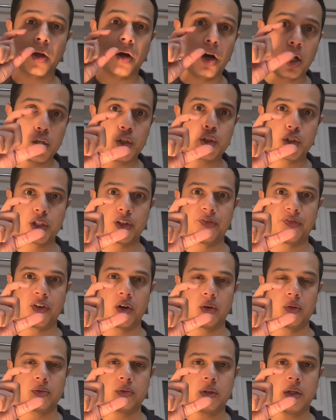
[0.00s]
onto the
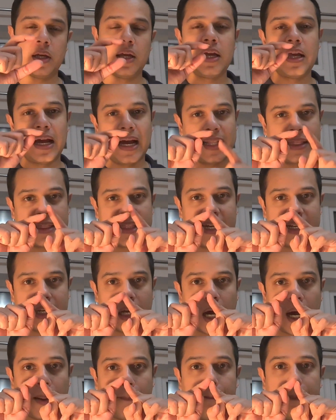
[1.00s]
phone, and then
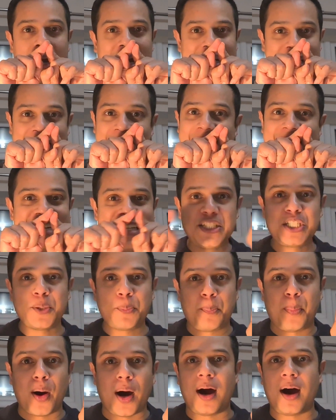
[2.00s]
an energy
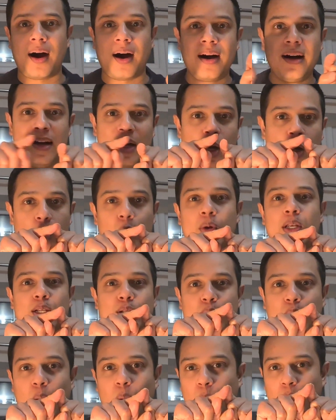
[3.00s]
bar will
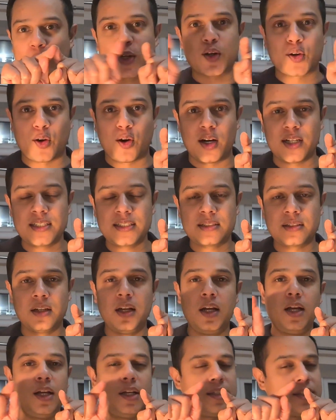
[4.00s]
go across.
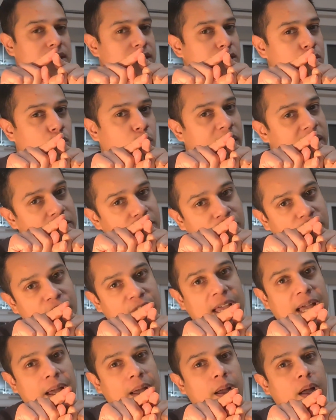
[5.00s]
Just wait for
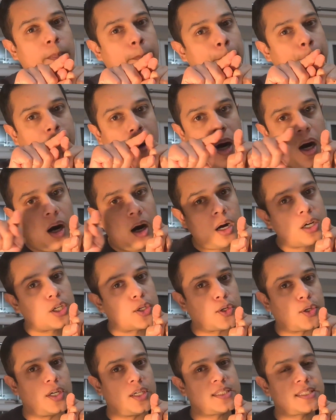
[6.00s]
that bar
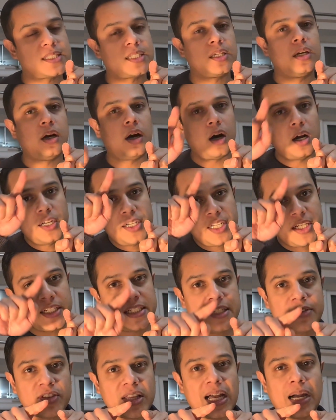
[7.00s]
across
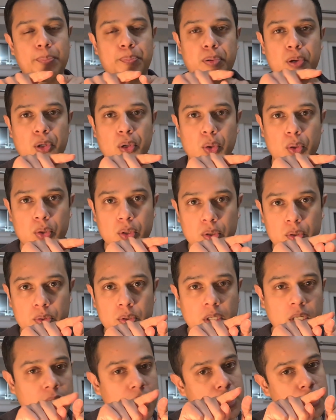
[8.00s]
underneath the Apple logo
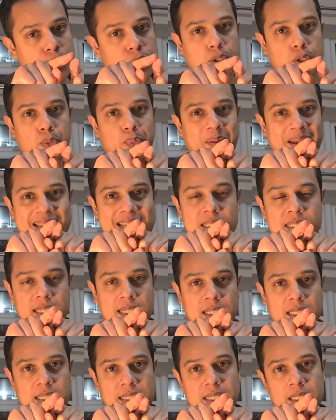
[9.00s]
to
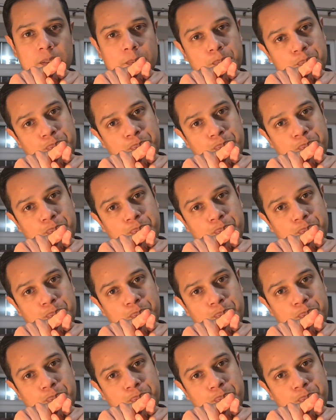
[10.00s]
basically